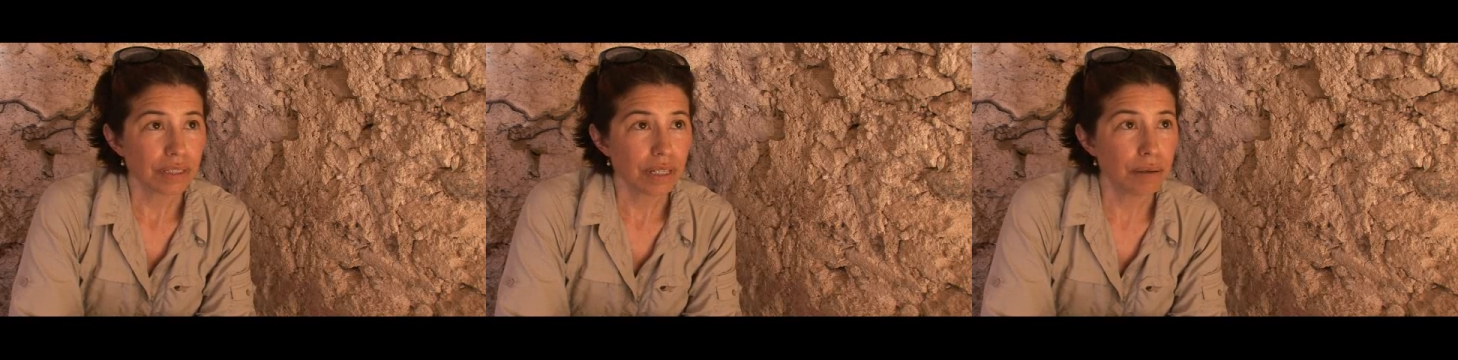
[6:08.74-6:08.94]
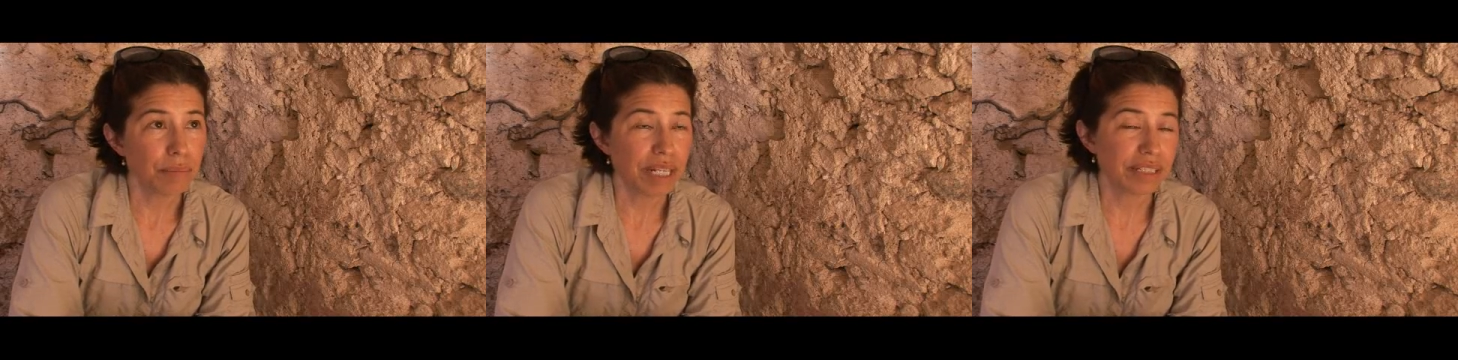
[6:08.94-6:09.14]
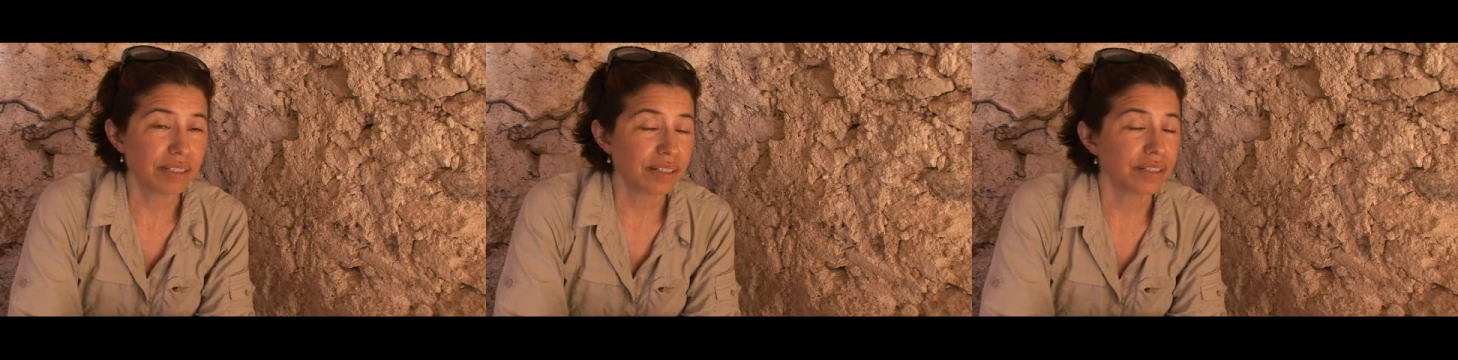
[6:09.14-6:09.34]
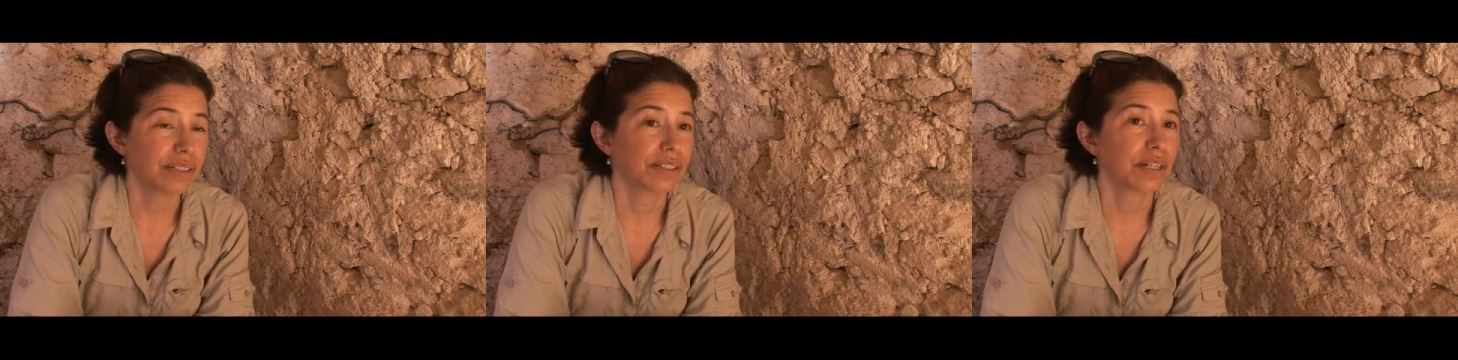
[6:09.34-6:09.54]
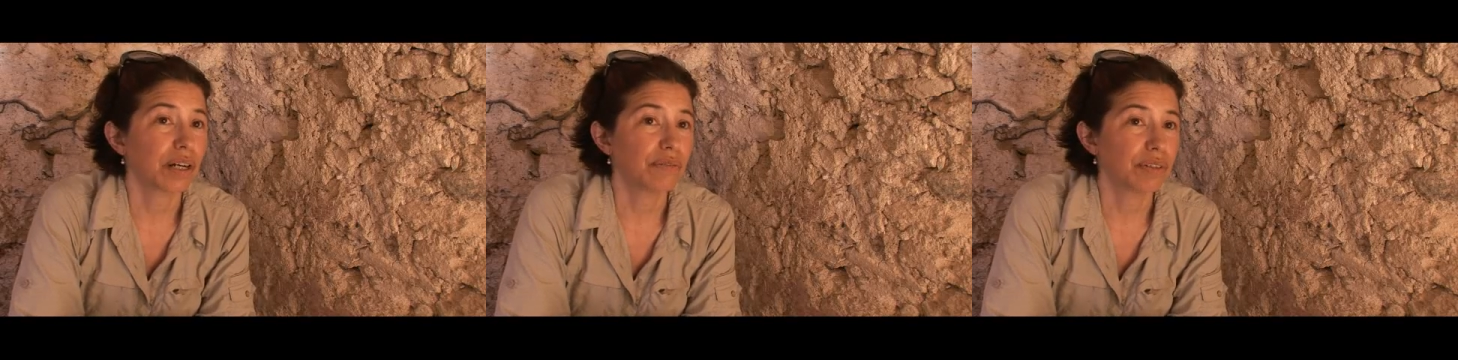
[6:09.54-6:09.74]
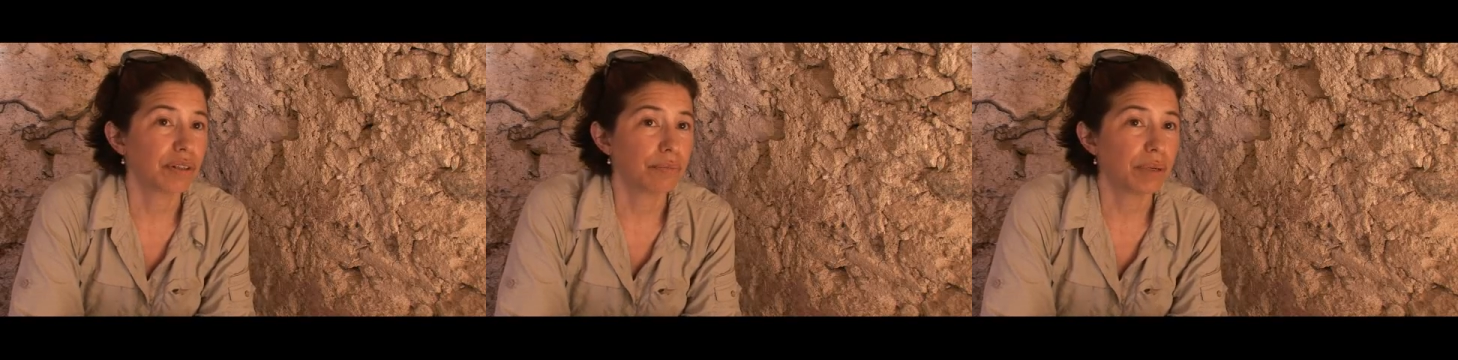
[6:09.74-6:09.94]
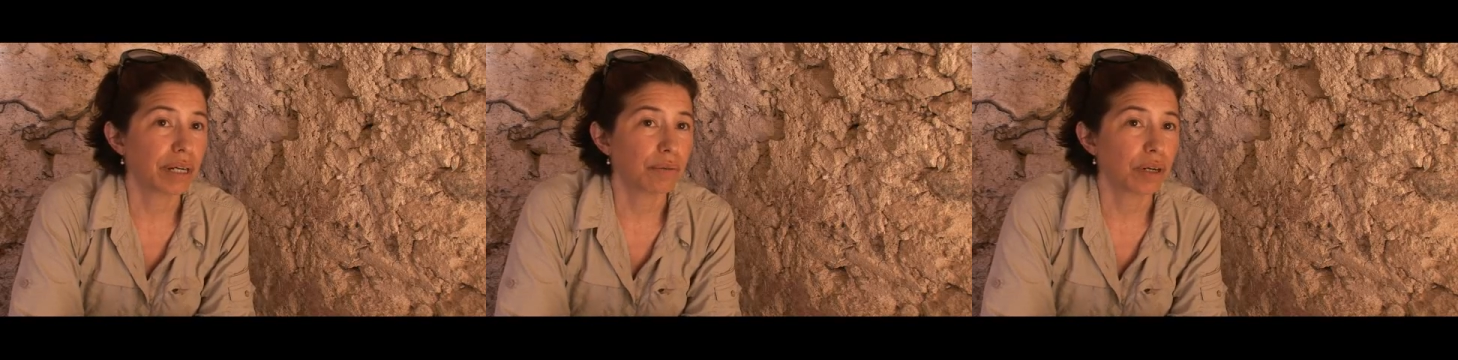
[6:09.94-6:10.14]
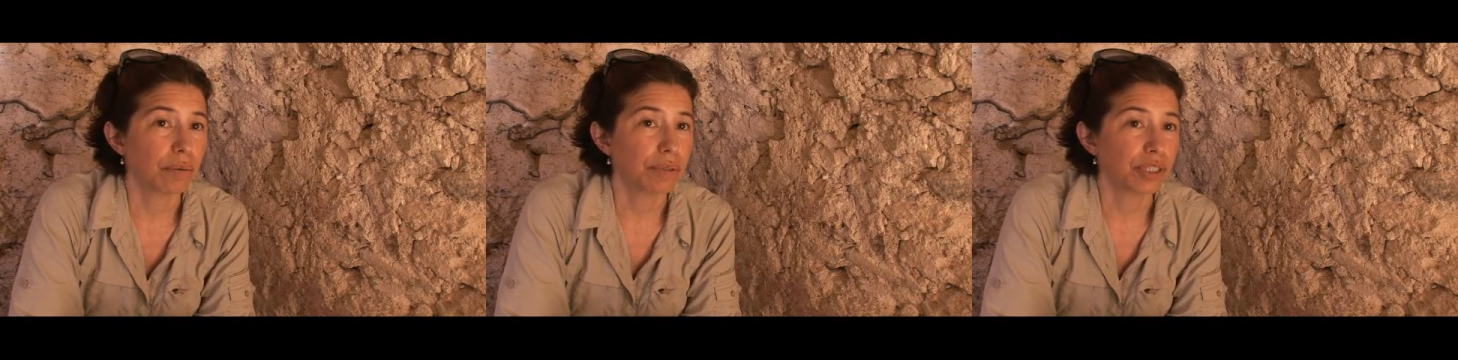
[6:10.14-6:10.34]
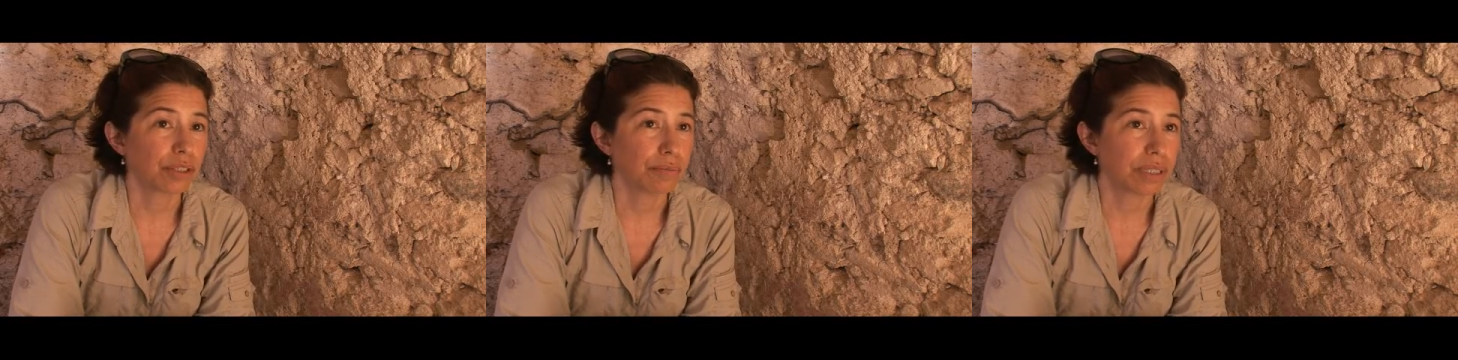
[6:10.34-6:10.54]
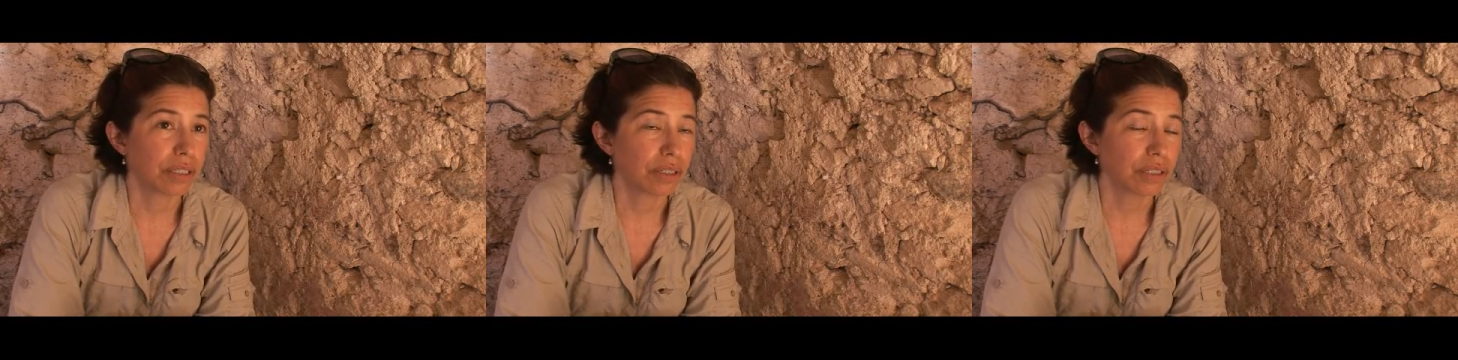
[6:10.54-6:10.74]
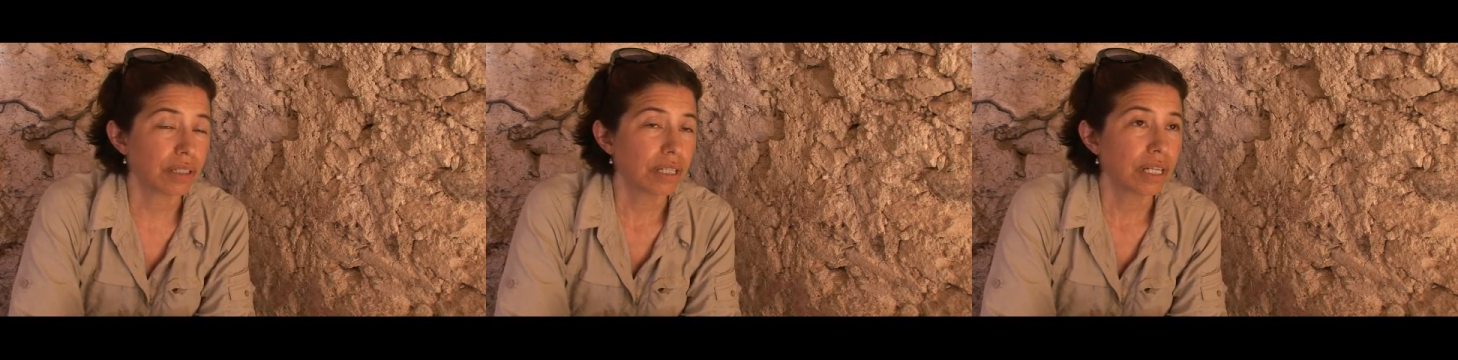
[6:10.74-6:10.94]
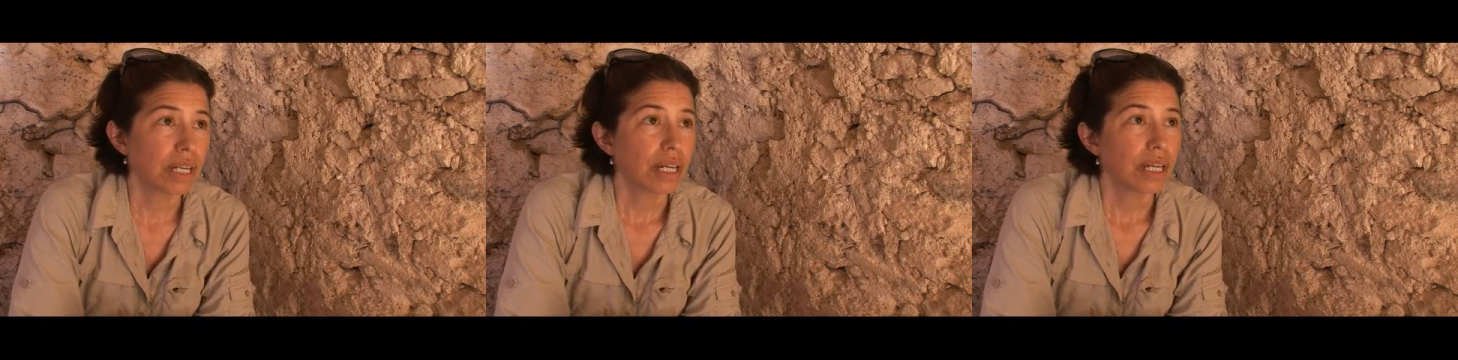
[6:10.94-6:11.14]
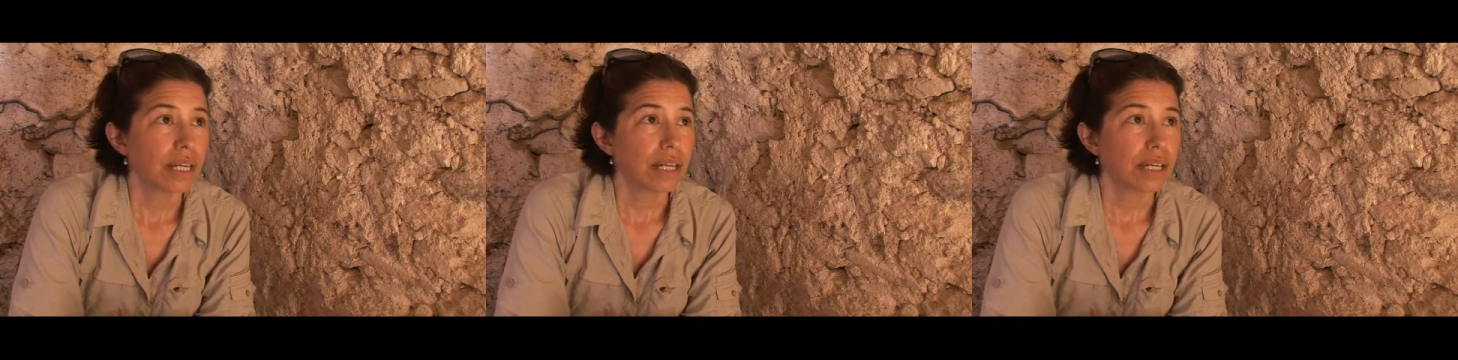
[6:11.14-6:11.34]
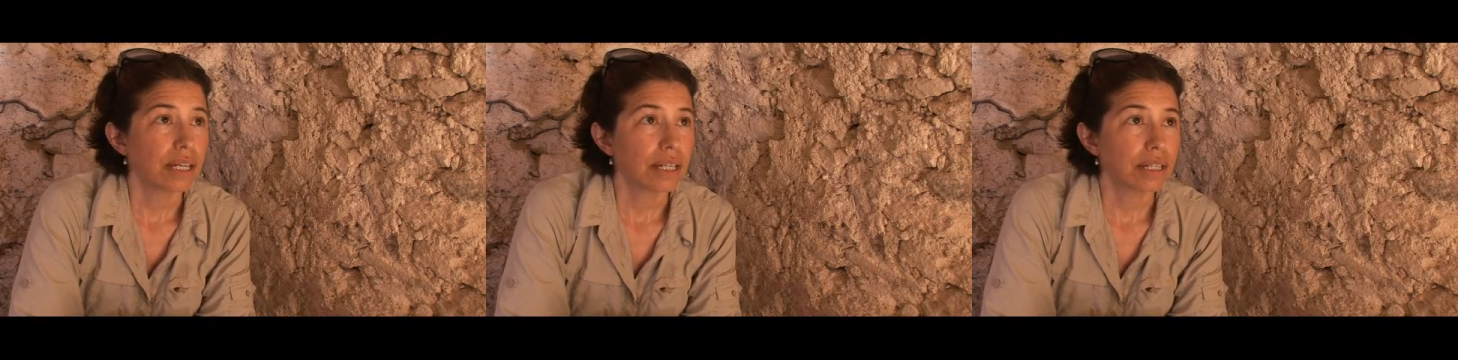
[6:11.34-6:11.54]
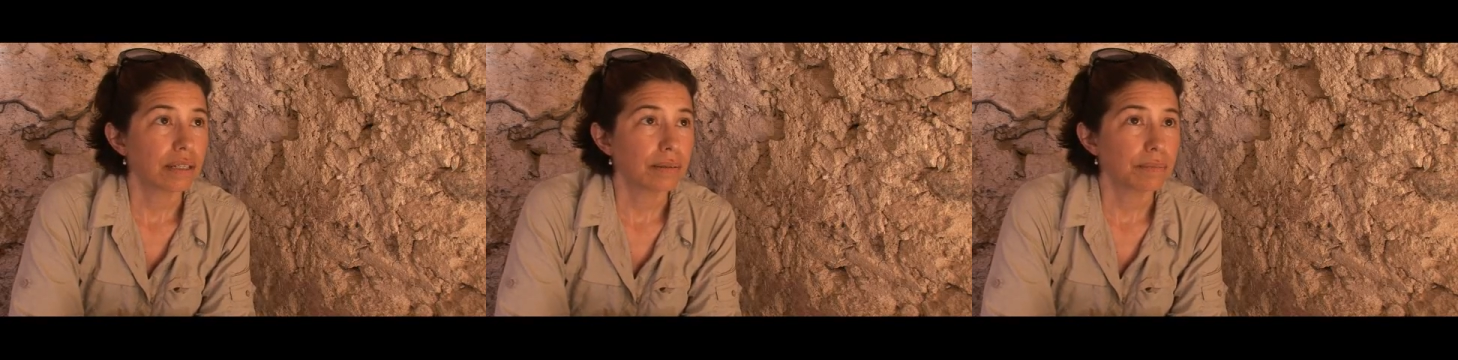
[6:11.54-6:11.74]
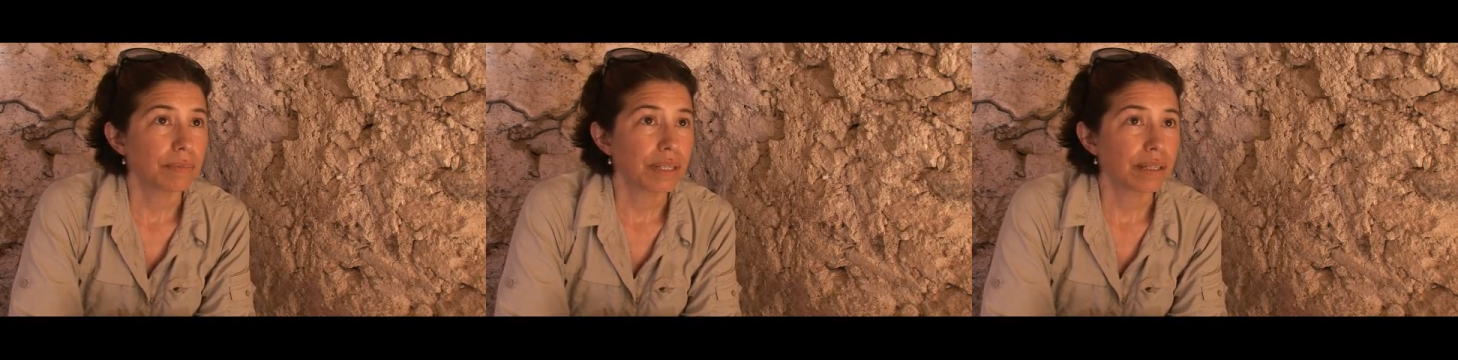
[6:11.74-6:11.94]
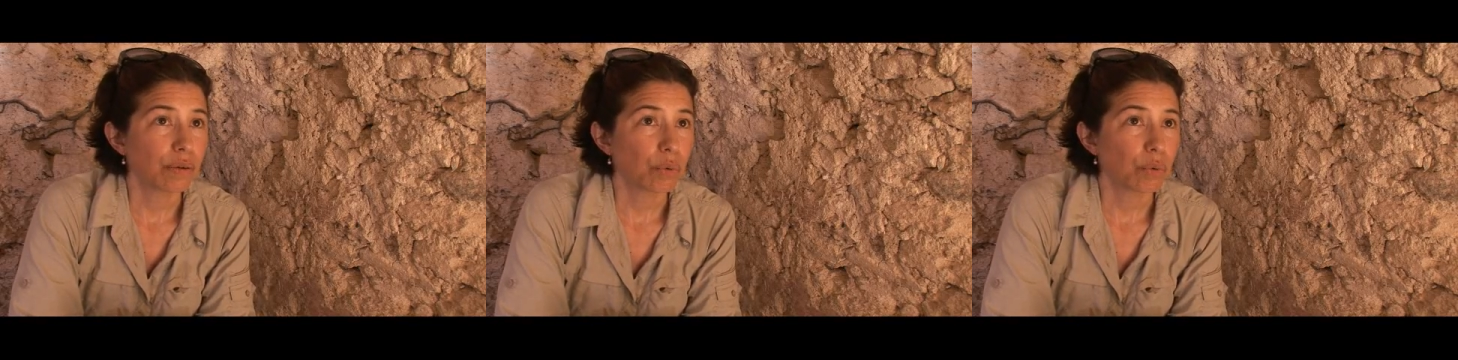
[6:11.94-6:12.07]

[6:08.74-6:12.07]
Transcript: amazing discovery by Robbie Schmittner um,